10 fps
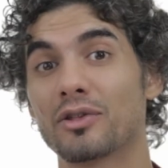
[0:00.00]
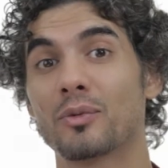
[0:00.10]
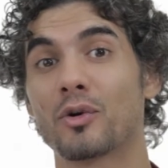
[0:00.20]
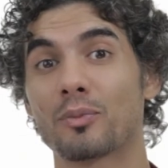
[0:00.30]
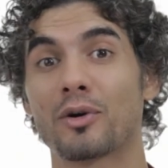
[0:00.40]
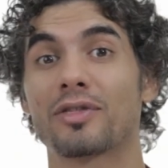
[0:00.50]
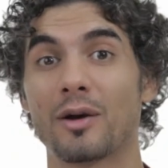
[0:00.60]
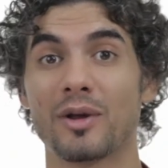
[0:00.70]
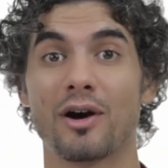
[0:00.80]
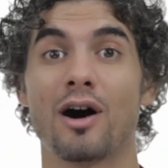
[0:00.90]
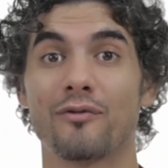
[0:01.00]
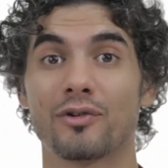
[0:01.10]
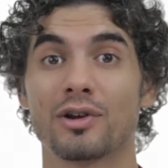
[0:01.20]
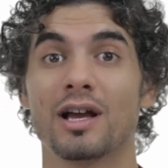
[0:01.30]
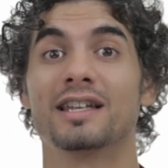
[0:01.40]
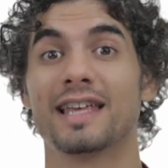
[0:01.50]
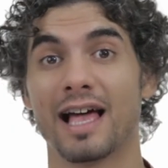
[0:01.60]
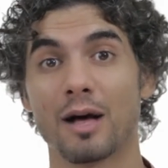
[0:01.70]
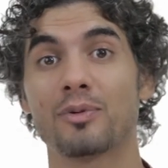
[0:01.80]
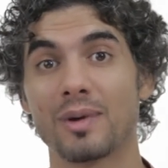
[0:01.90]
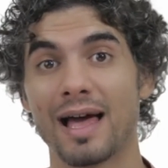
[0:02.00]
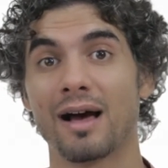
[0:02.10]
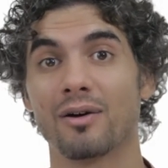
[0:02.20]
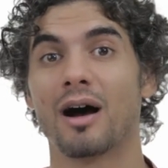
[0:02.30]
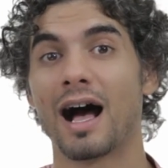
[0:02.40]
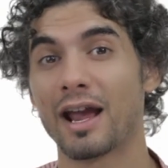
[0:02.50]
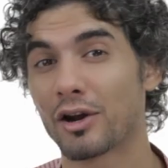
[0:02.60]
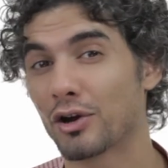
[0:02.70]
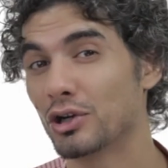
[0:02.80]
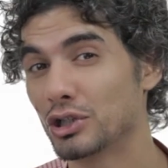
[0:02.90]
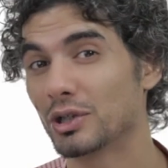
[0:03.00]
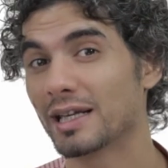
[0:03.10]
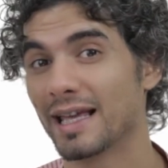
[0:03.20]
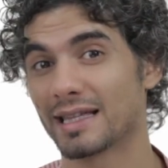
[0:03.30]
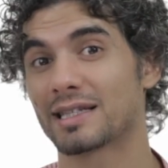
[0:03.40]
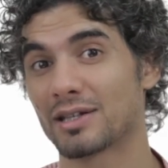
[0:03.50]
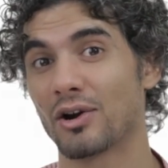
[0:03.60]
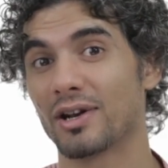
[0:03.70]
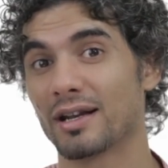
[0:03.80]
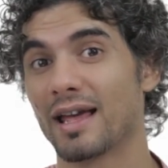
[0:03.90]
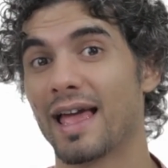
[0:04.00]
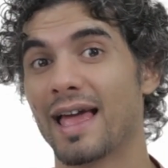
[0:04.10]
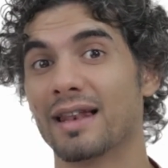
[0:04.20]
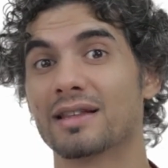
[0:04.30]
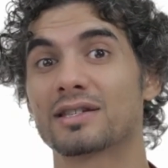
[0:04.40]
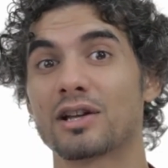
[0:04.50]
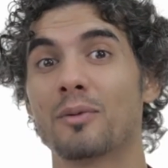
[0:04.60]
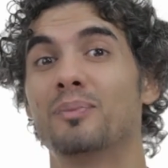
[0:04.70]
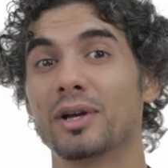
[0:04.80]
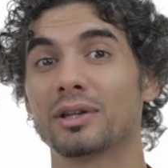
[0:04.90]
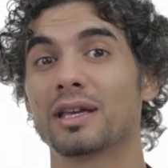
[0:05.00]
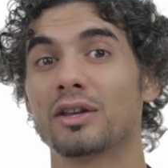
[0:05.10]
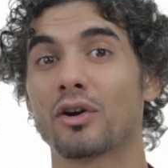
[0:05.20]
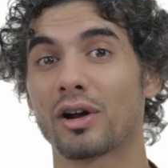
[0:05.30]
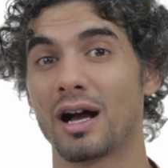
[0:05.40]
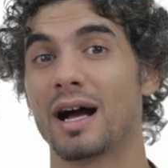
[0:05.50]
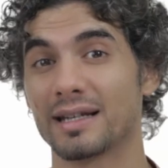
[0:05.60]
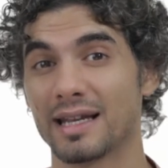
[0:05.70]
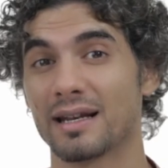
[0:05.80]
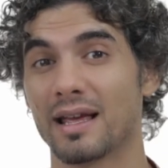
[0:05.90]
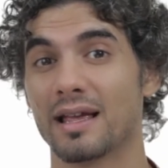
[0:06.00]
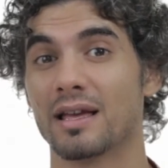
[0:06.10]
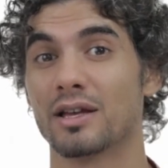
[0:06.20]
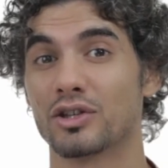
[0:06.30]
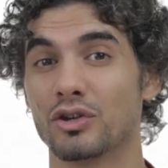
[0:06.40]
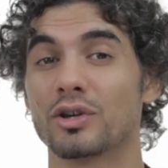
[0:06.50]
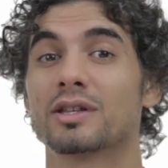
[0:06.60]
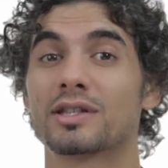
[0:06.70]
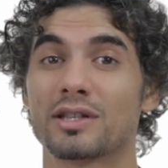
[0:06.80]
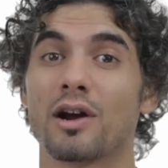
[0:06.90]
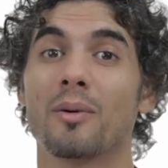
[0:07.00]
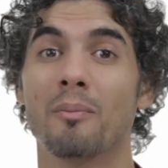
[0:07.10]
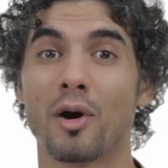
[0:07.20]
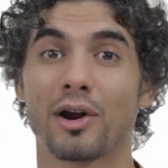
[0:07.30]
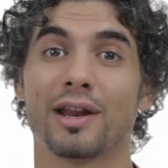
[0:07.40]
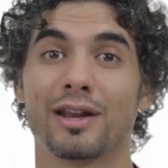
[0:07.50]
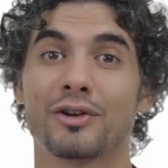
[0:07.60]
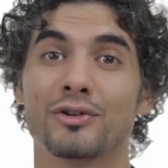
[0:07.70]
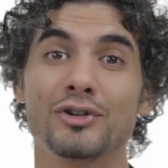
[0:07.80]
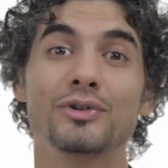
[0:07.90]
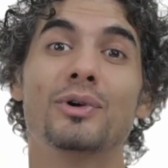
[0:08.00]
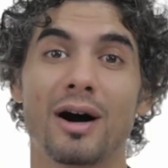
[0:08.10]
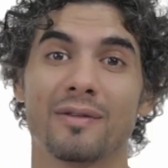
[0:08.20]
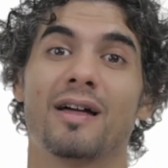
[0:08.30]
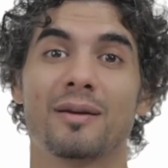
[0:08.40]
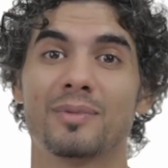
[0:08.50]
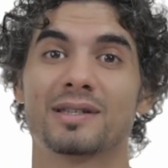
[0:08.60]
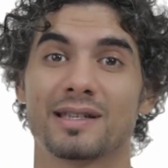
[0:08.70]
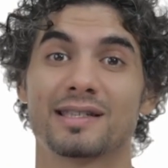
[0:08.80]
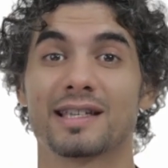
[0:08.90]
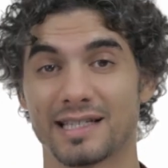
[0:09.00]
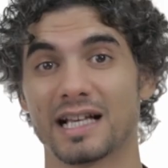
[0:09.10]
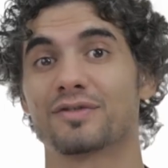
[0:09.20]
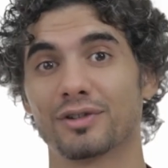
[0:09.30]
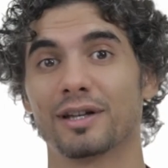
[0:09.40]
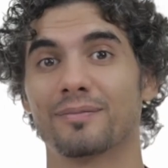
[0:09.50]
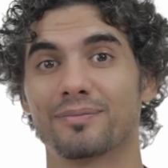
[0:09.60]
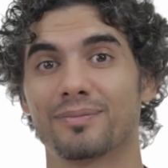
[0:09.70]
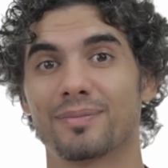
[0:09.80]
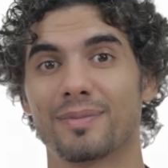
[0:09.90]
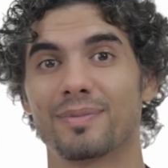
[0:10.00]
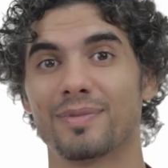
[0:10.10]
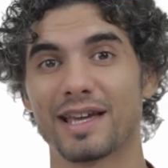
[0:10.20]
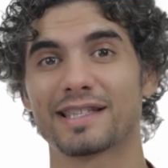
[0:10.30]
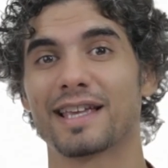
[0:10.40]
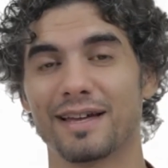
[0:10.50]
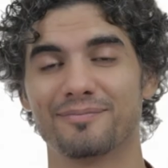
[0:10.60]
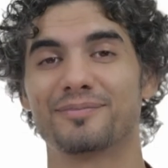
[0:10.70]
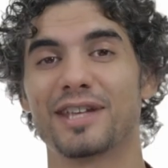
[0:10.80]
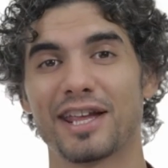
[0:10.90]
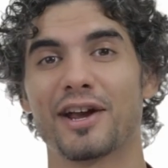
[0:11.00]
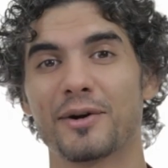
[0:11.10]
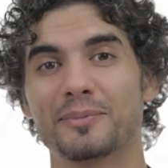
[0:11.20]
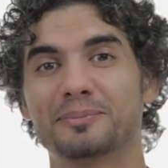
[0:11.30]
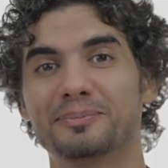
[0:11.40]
the workbook that we offer to help you out. I encourage you to get started and start building your content so you can start marketing your new online business successfully. Thanks again. Take care.